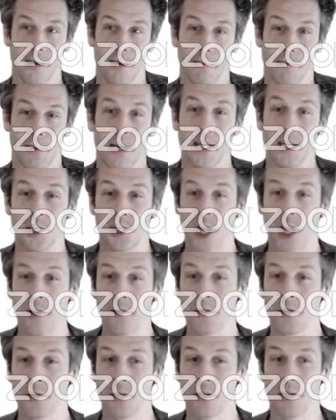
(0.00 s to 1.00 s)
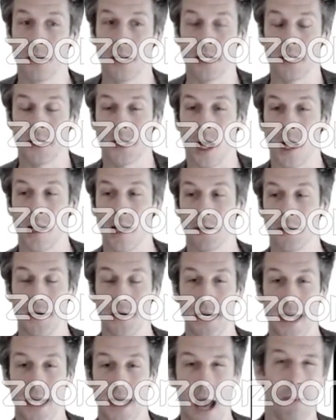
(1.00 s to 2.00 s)
But in general, it's not like
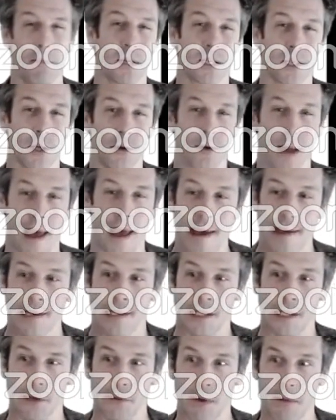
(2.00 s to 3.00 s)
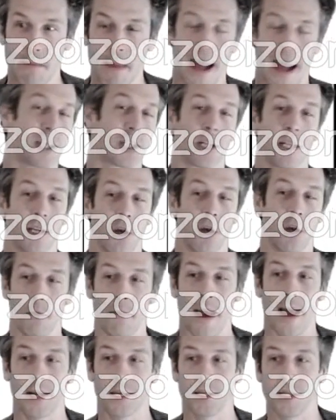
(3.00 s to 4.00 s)
when an episode ends that we magically go
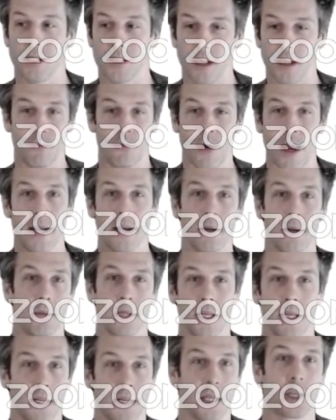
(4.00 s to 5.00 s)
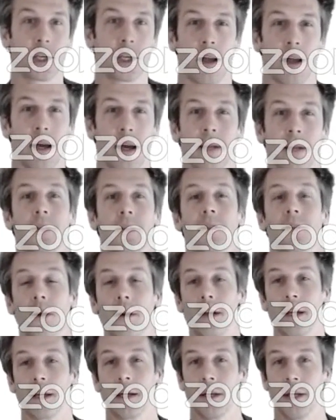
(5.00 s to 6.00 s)
back to some randomly initialized
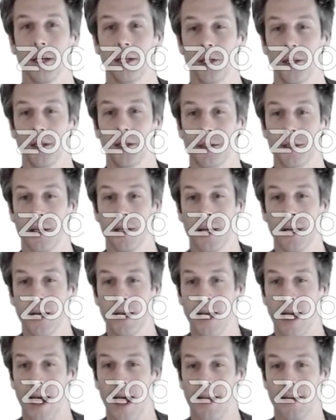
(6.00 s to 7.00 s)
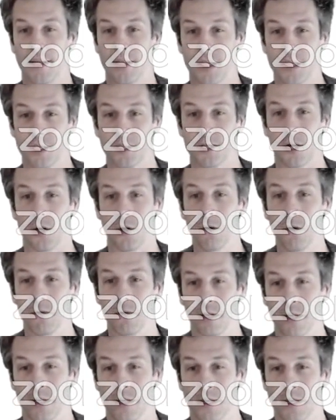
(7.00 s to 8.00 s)
starting conditions and can start
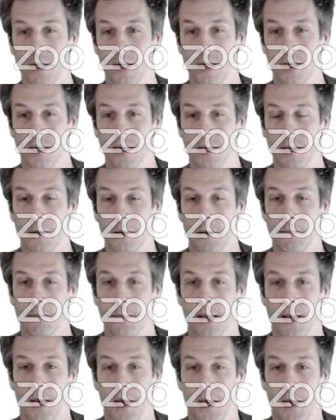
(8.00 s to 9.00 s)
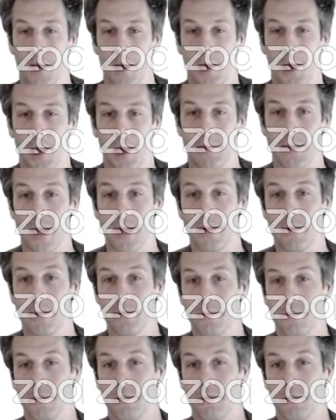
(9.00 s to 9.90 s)
over. And then